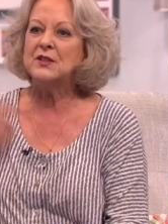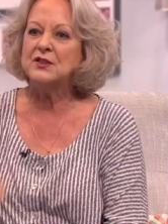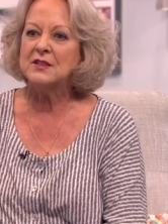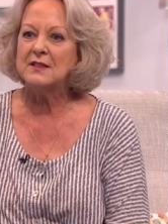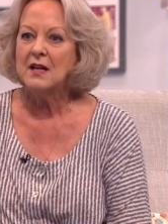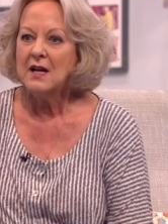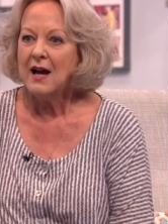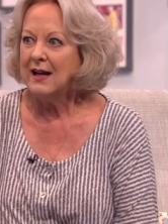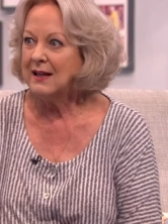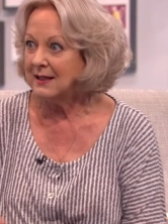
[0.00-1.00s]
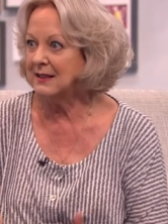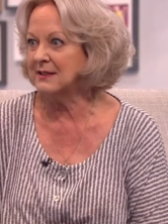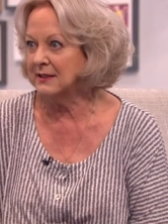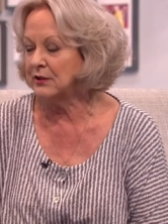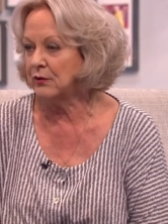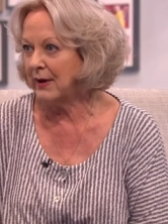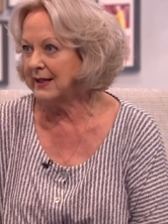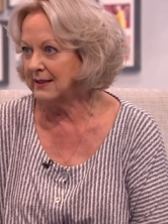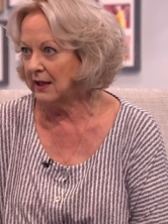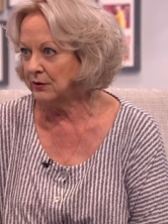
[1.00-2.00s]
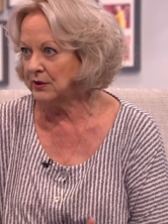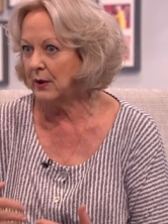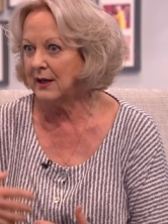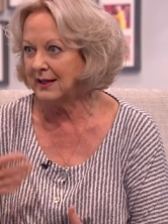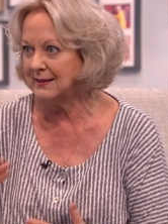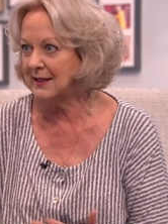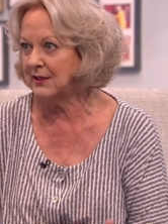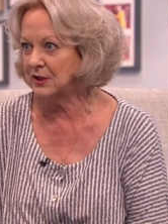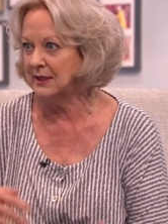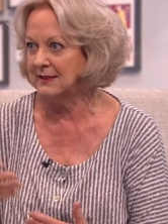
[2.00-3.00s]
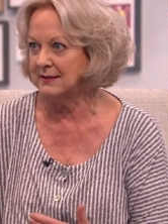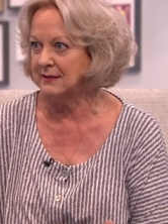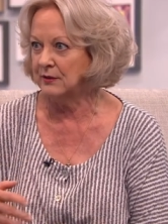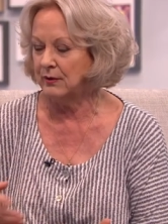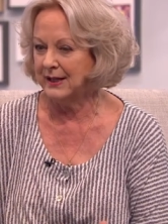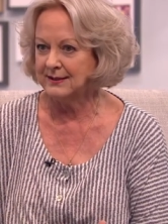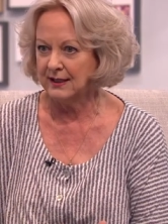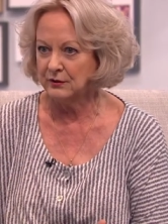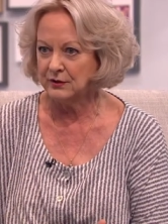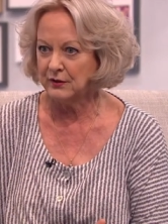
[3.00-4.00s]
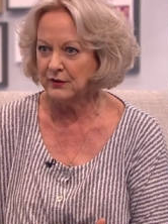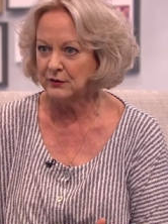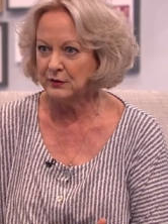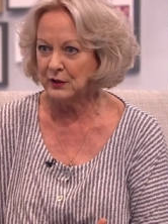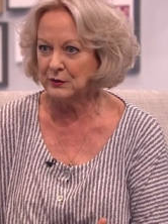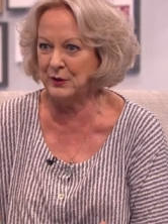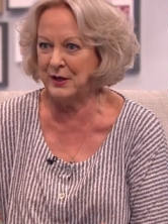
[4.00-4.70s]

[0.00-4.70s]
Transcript: it's just I like listening to the radio, so I like sketching and listening to the radio. So that, that's